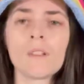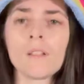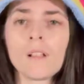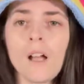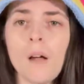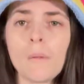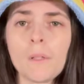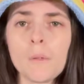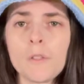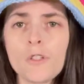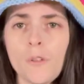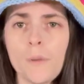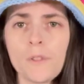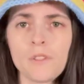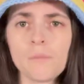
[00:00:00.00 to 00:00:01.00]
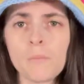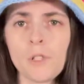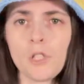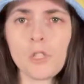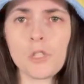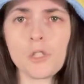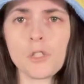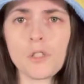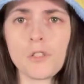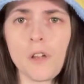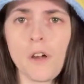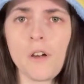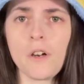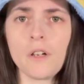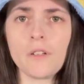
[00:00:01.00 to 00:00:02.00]
gonna be showing some pictures
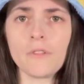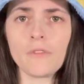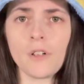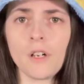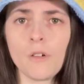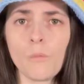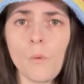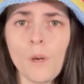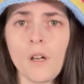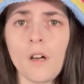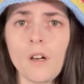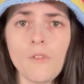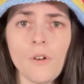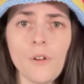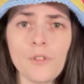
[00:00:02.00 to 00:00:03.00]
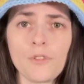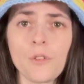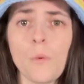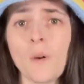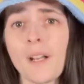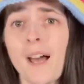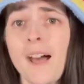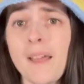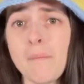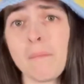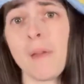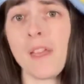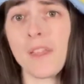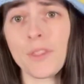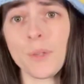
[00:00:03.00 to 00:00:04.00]
of also what I
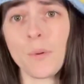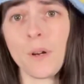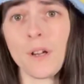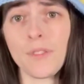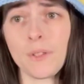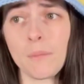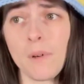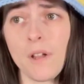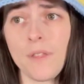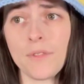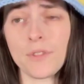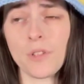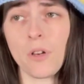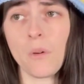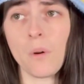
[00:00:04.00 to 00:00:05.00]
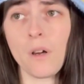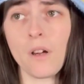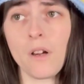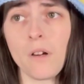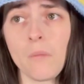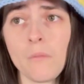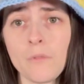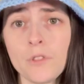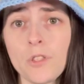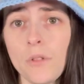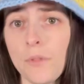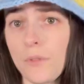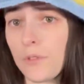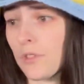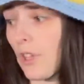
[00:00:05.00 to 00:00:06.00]
made throughout the month.
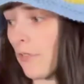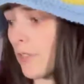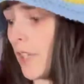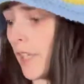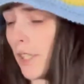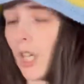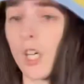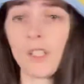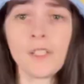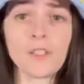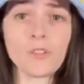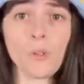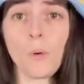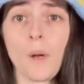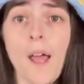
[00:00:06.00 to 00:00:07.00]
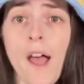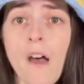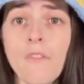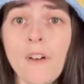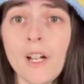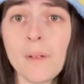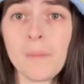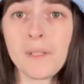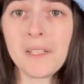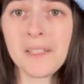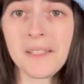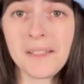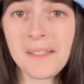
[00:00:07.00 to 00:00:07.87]
So stuff that I currently don't have on me,